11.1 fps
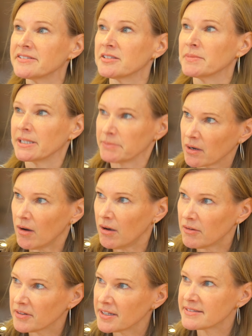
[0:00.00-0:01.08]
it to me. And I'm like,
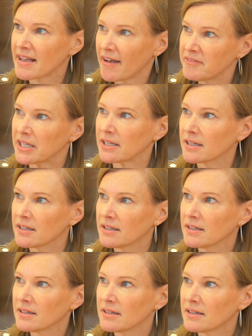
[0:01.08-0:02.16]
oh, it's heavy.
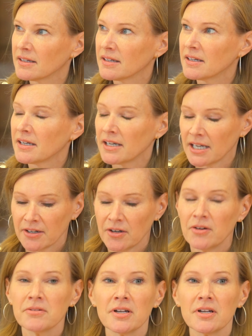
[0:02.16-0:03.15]
I go, oh